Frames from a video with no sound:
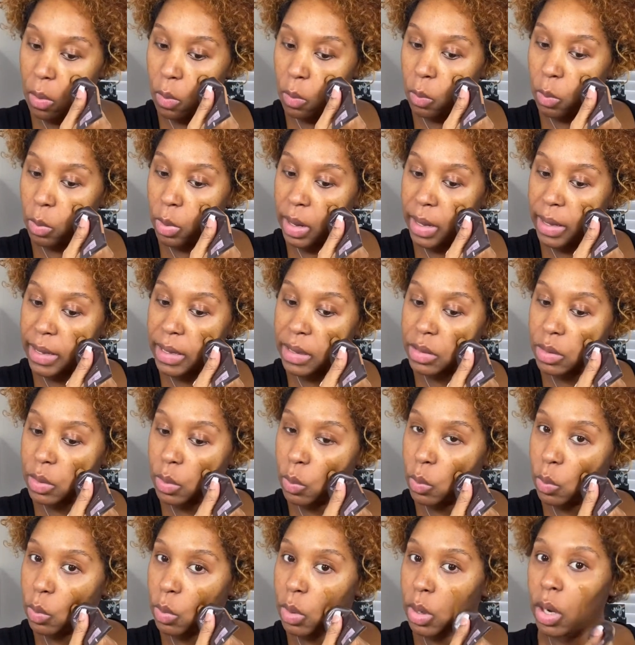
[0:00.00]
what in the
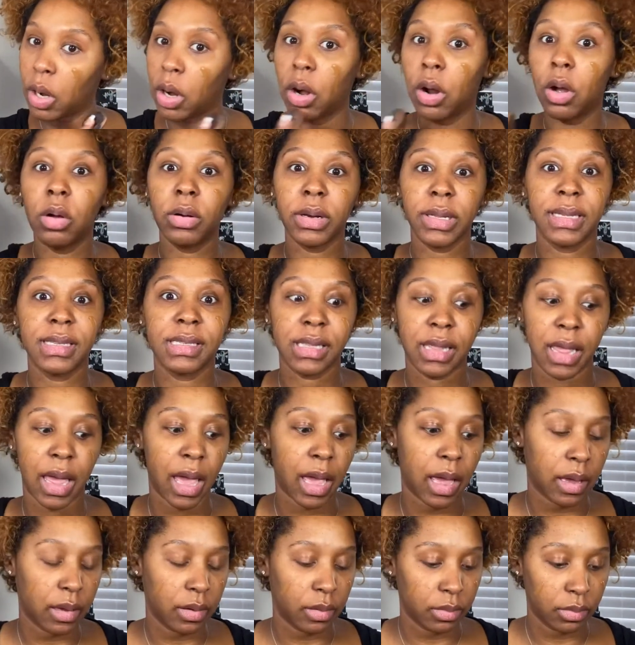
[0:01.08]
world is
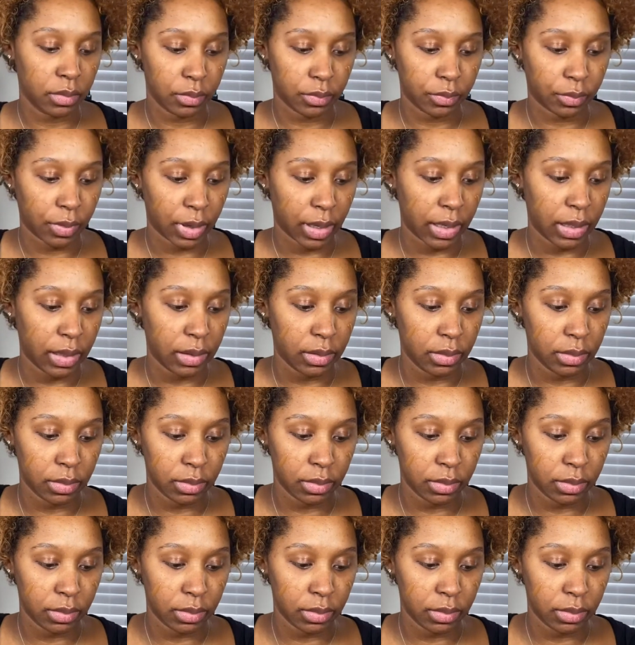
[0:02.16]
that, right?